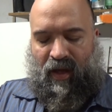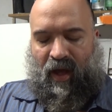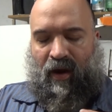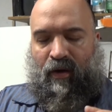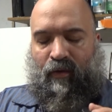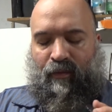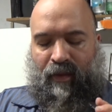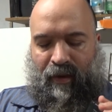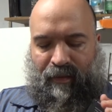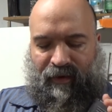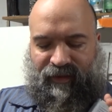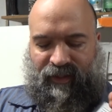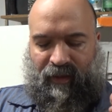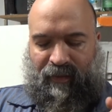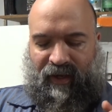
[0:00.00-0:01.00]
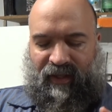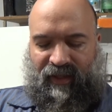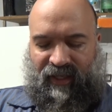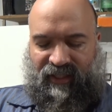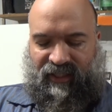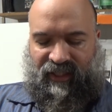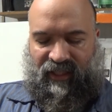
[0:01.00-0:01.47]
I don't remember if somebody
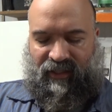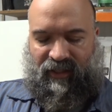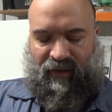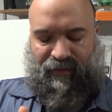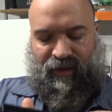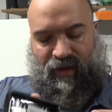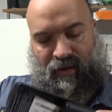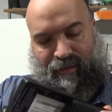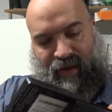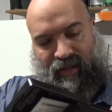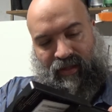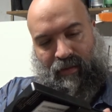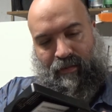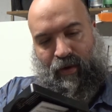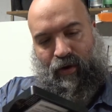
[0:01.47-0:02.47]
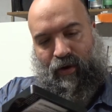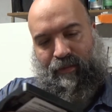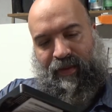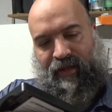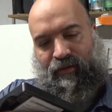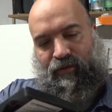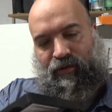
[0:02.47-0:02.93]
did say something about the motor
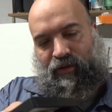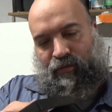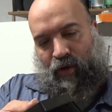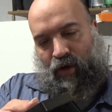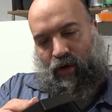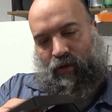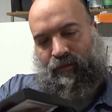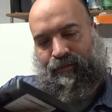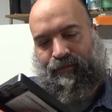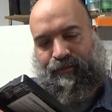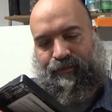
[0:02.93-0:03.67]
being too small,